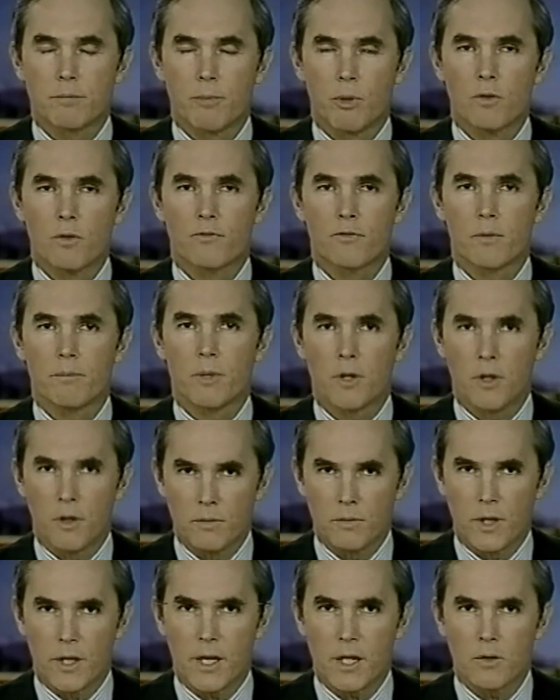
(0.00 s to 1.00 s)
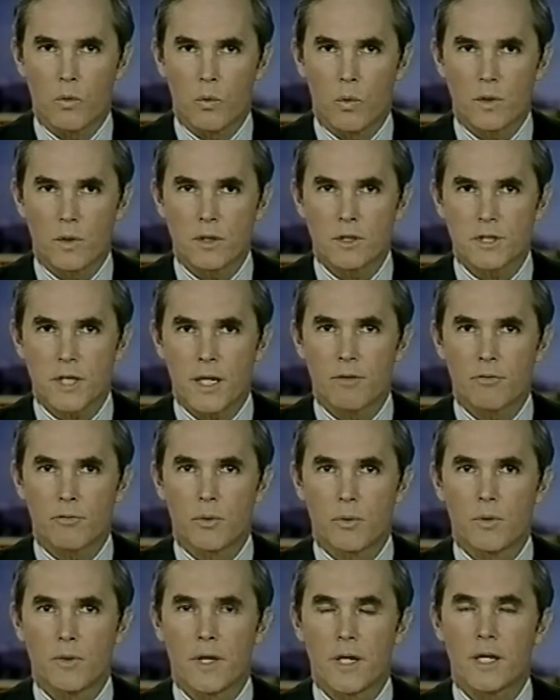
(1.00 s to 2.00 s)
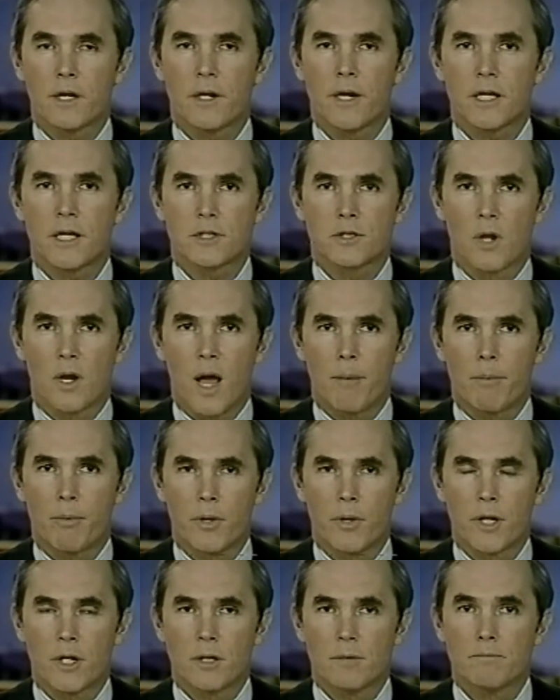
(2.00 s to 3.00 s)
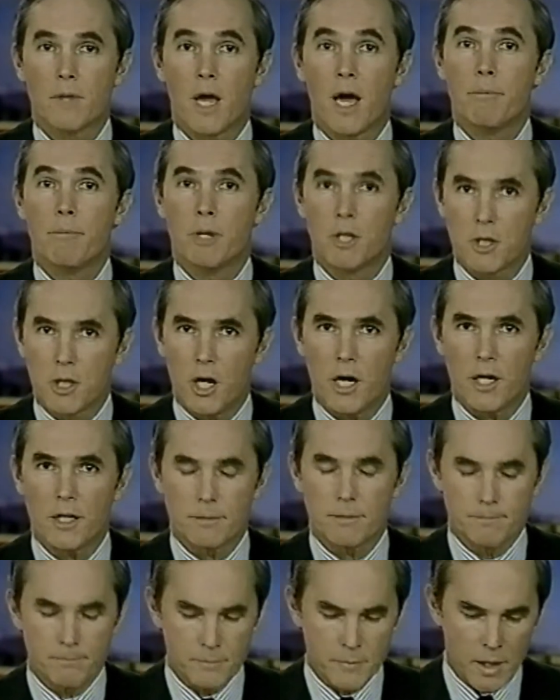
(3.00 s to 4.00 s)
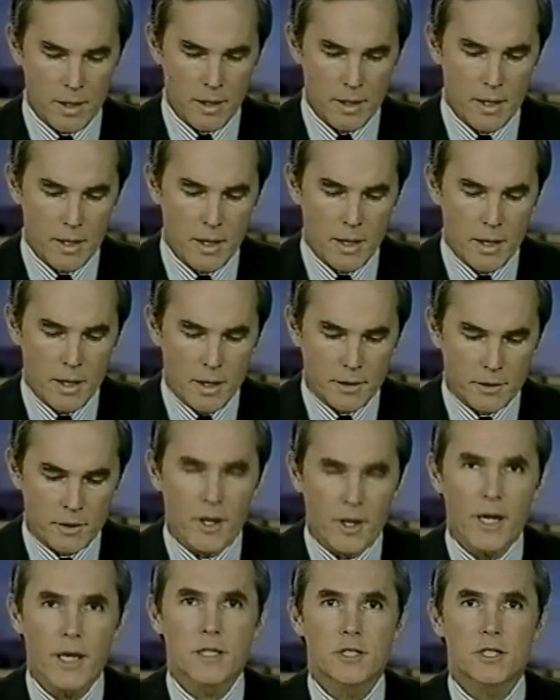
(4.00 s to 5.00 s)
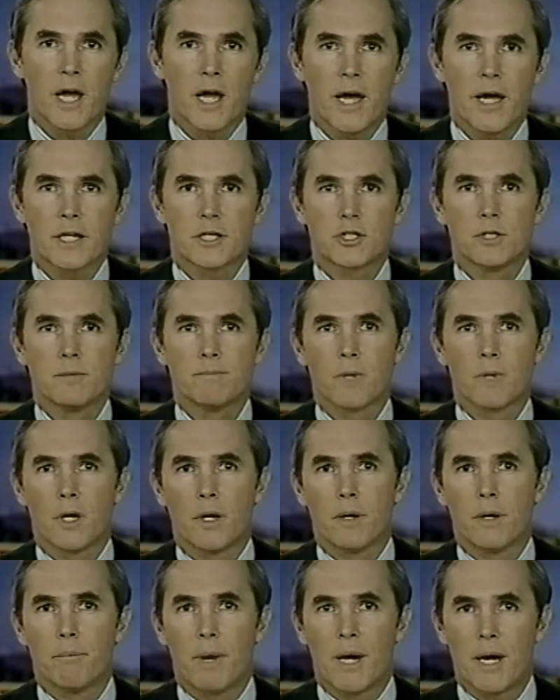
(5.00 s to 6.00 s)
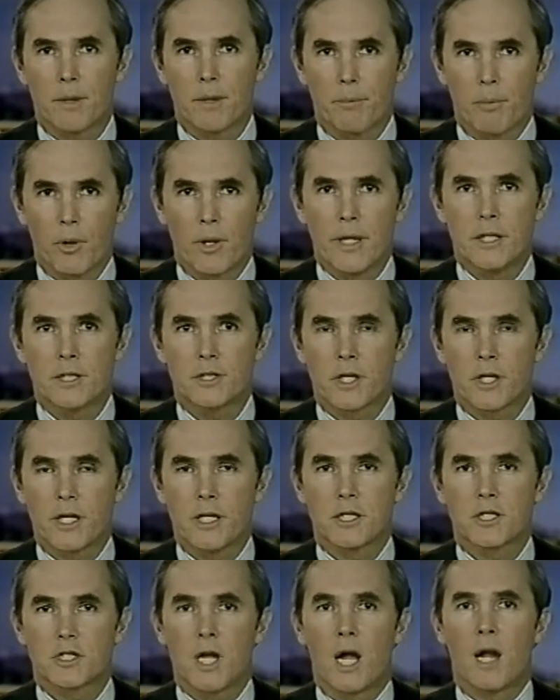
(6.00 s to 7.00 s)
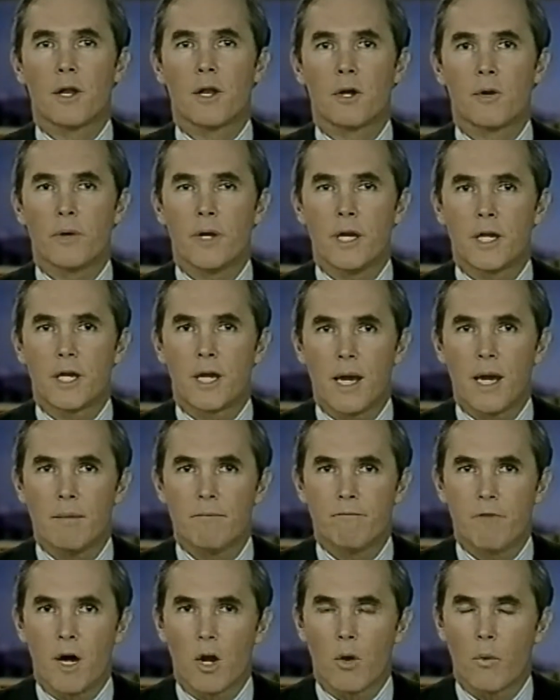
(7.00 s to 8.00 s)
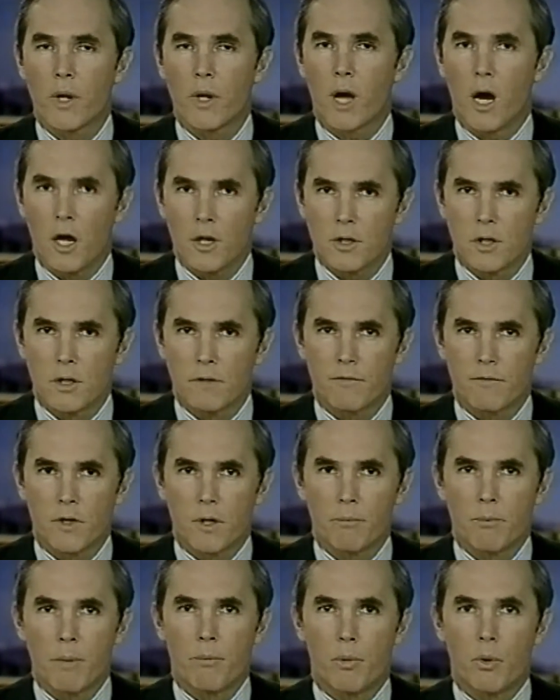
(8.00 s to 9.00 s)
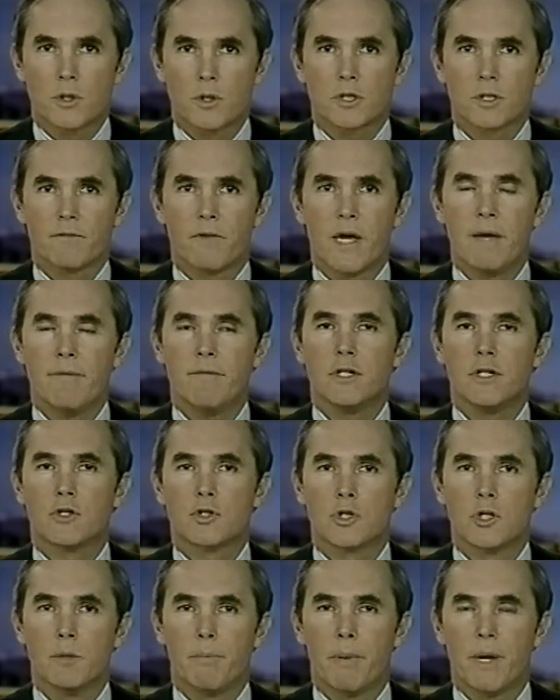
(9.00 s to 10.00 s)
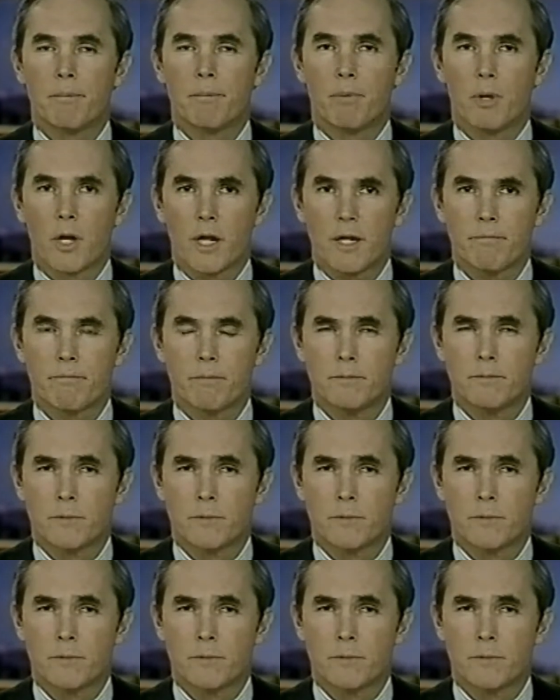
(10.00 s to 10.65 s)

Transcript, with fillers: both from the union headquarters and through the international operator, have been cut. Tonight's action uh, by the police against Solidarity came following unconfirmed reports of heavy troop and police